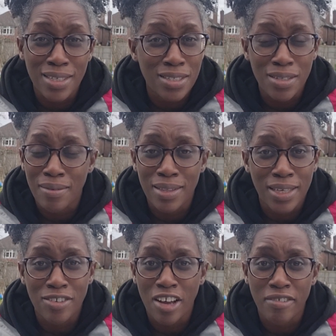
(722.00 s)
to sow
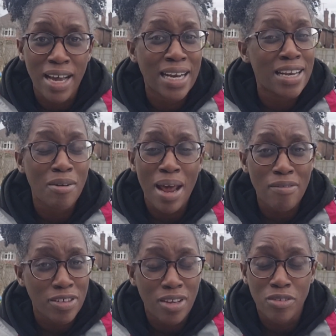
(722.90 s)
anything in January, and I don't
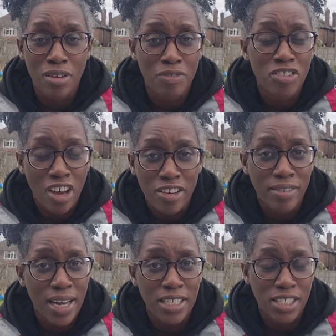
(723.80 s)
ever sow stuff in
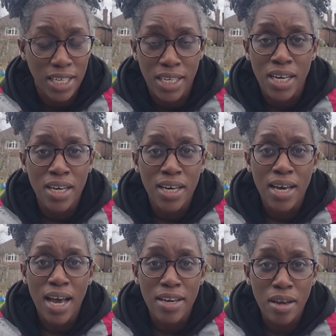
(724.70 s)
January. Actually,
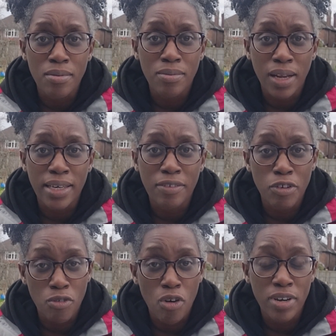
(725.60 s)
I know, like, if
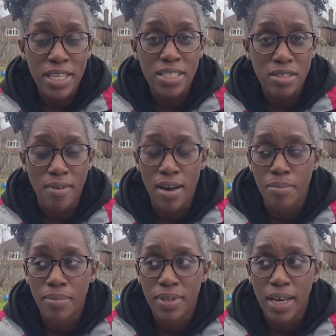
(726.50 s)
you're on
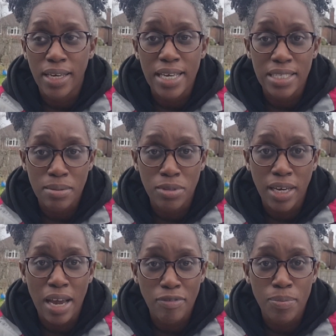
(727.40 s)
Instagram, like, it seems
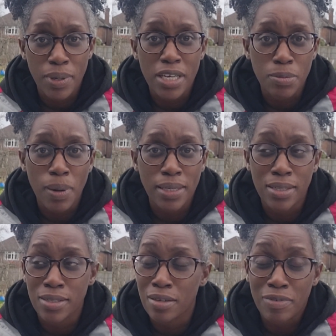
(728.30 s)
like everybody is
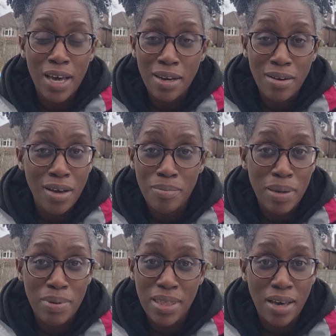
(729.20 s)
planting stuff. I don't know,
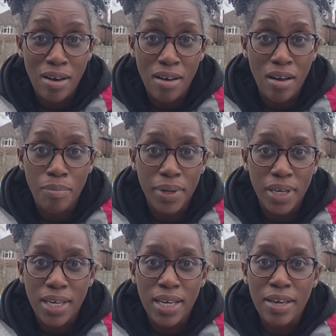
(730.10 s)
maybe they are,
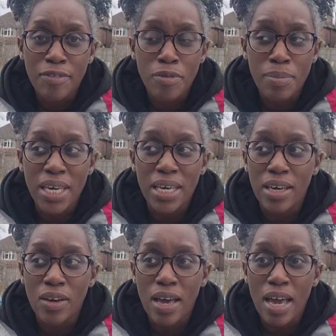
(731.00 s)
but for
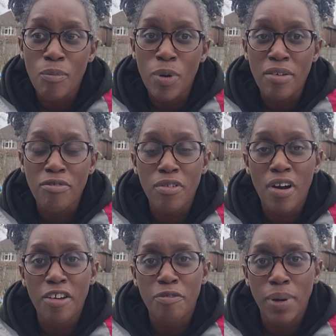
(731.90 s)
me, whenever
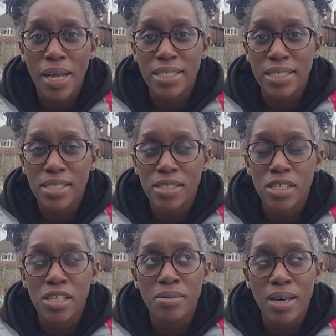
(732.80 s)
I've planted
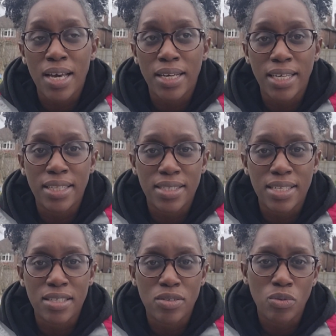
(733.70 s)
too early in the
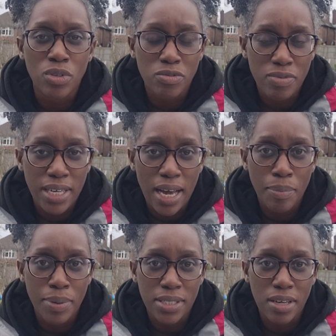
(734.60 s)
season, all that's really
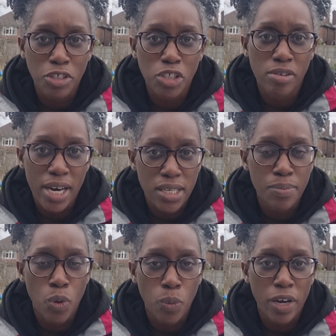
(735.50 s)
happened is I've just
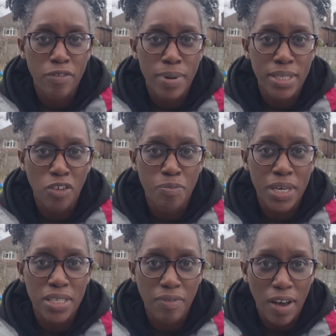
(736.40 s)
created more work for myself,
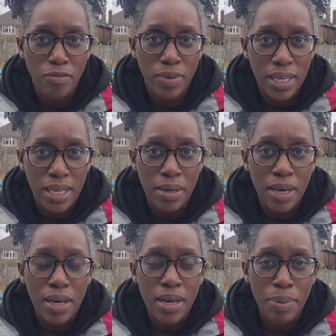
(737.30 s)
because I've had really
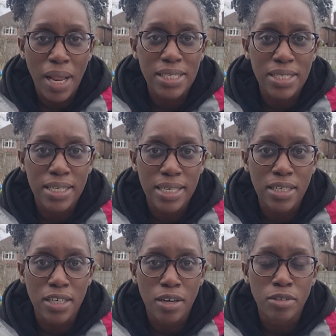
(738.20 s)
plants that
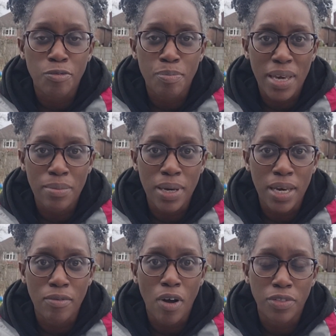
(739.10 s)
needed loads of
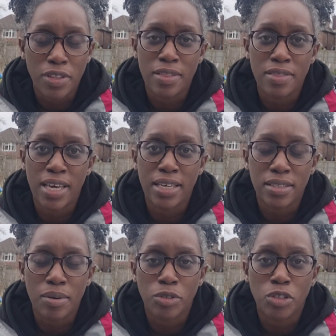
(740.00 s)
babying rather than things
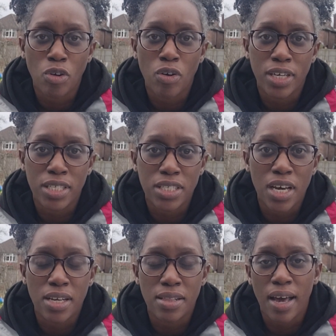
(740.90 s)
that were strong and
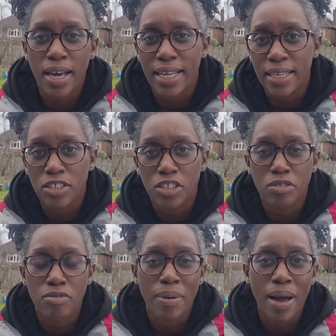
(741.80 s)
sturdy that I can just
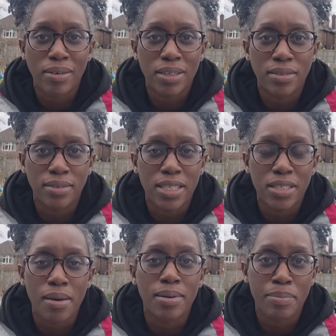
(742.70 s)
throw out and they
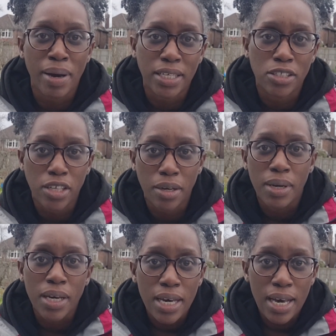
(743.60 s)
totally manage. So,
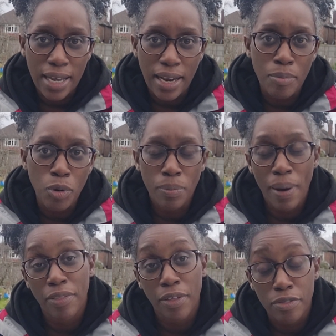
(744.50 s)
and I'm all
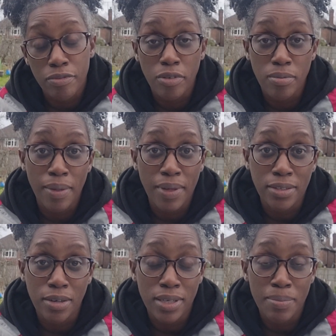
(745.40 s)
about the throw them out, they'll
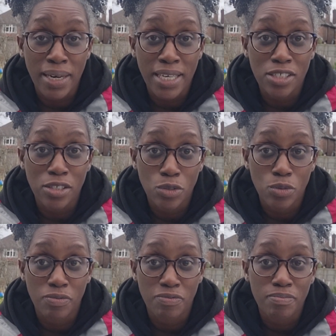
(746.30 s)
totally manage
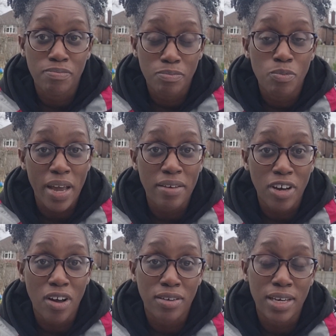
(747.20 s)
sort of way of
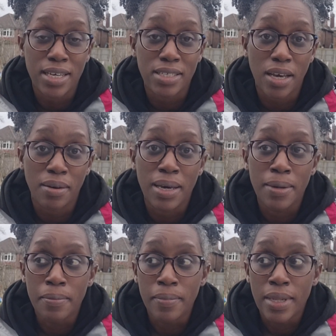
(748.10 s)
gardening. So
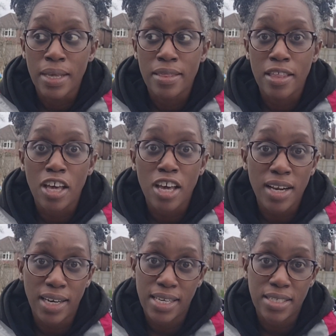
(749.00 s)
the
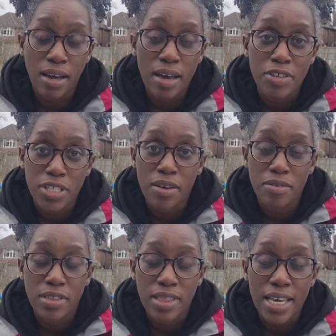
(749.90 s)
earliest I ever sow
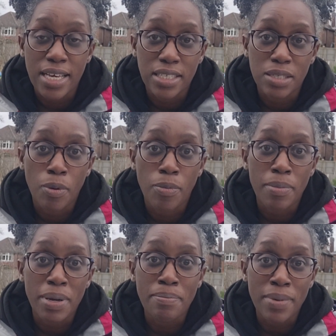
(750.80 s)
things is
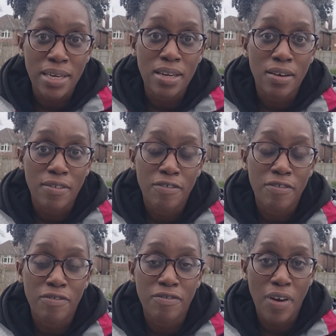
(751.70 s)
probably
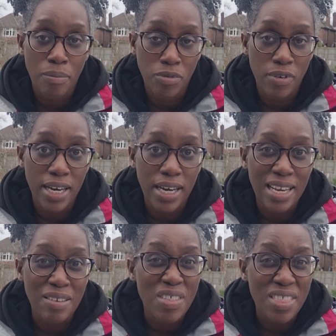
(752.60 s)
mid-February,
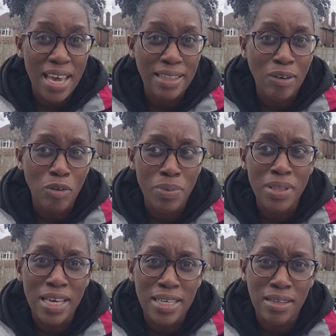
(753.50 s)
and even then that would be
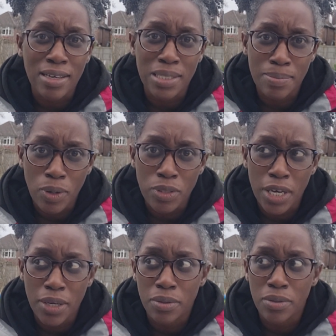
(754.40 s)
things like
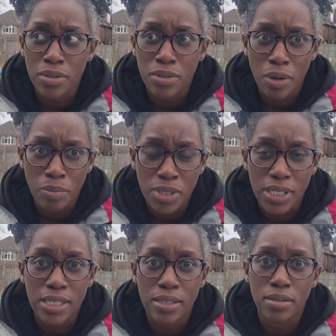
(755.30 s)
tomatoes,
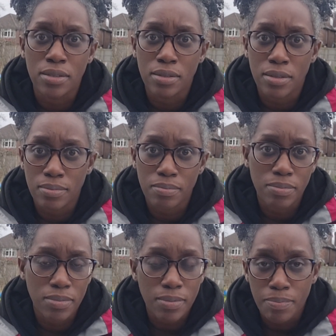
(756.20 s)
aubergines,
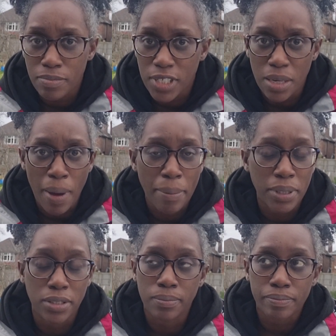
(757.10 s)
chili peppers,